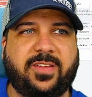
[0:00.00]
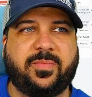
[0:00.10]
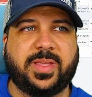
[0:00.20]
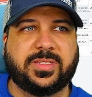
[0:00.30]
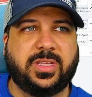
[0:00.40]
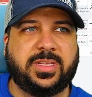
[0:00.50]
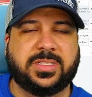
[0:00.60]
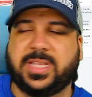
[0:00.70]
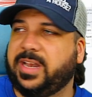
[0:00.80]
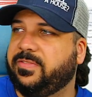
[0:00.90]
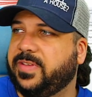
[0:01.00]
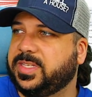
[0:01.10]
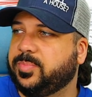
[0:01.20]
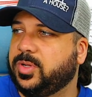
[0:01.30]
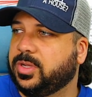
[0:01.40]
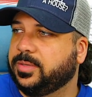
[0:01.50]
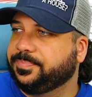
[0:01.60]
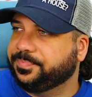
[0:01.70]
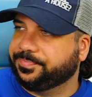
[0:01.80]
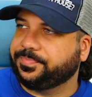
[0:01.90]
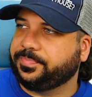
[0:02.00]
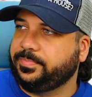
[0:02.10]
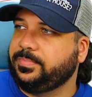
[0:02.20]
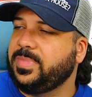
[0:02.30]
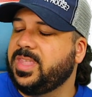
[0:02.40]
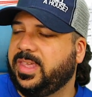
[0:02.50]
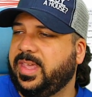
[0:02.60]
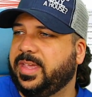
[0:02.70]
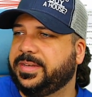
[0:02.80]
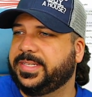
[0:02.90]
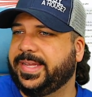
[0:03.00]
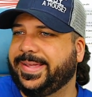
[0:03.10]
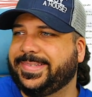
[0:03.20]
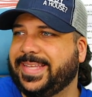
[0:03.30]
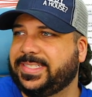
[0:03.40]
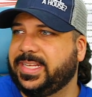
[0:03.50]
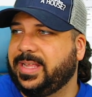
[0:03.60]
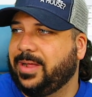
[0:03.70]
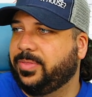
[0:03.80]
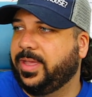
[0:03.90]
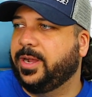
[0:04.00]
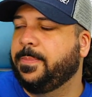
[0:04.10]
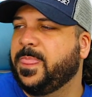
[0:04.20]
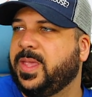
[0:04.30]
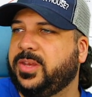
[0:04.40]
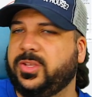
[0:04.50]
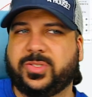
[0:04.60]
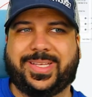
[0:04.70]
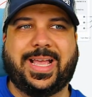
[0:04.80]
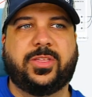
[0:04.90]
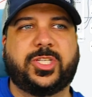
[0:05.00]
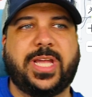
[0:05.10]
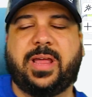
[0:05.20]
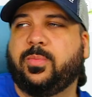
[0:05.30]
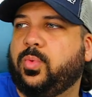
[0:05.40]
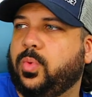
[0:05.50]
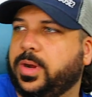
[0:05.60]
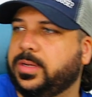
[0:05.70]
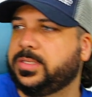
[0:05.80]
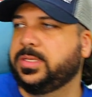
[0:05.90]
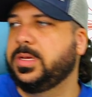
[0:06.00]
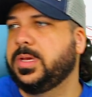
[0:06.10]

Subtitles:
Facebook and test it out there. You'll see how the chat works.